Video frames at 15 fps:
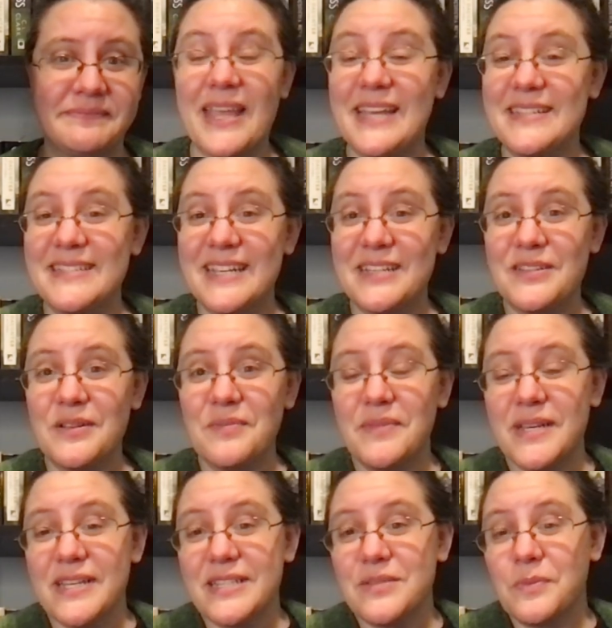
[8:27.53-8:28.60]
And stay tuned,
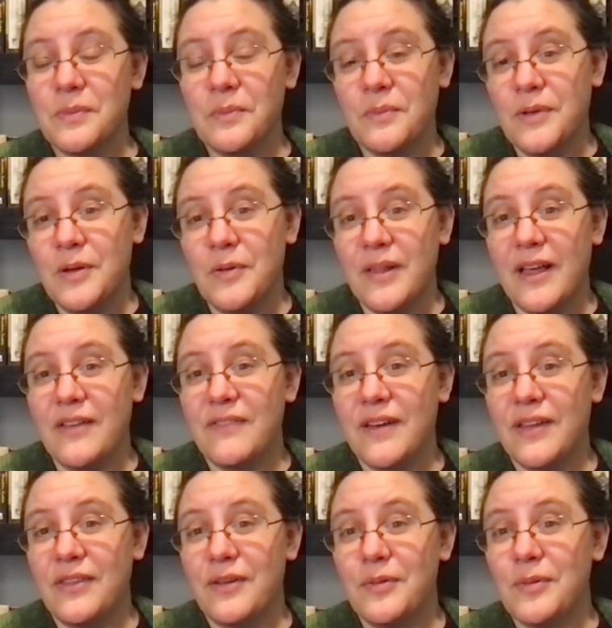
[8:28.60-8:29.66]
because we will have
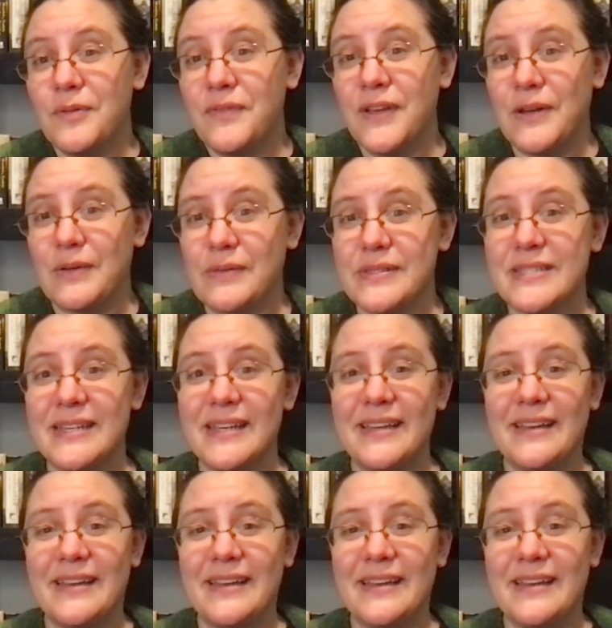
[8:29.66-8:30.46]
other reviews